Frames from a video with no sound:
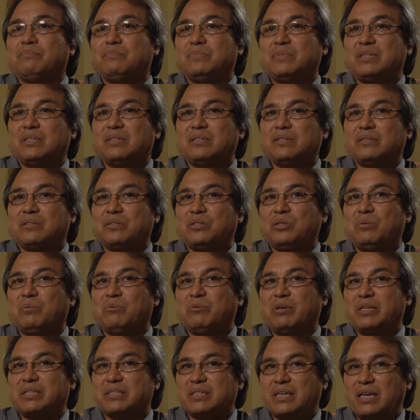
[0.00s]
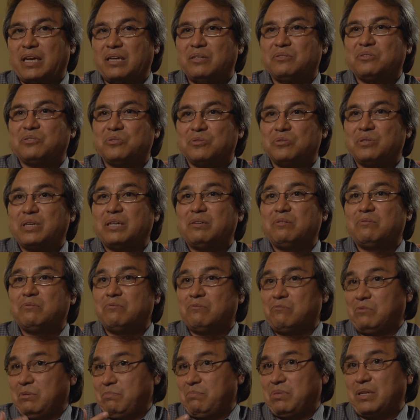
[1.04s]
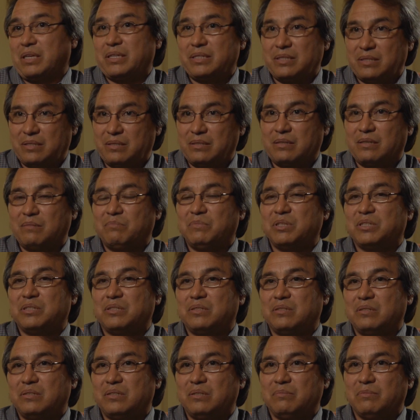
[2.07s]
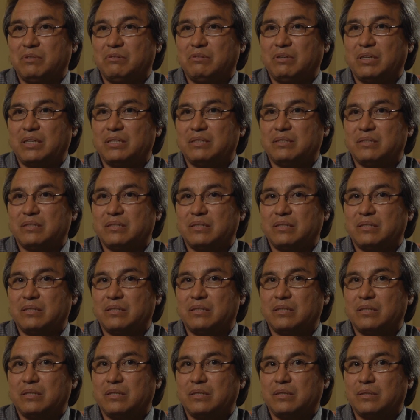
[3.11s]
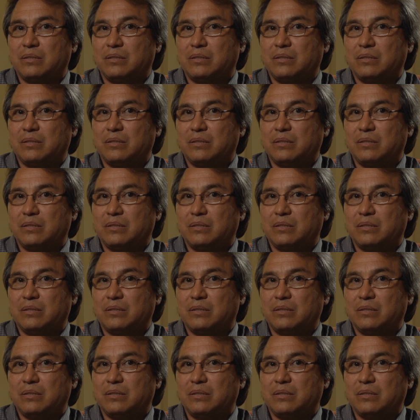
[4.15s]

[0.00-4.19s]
the Human Rights Council had replaced the Commission on Human Rights and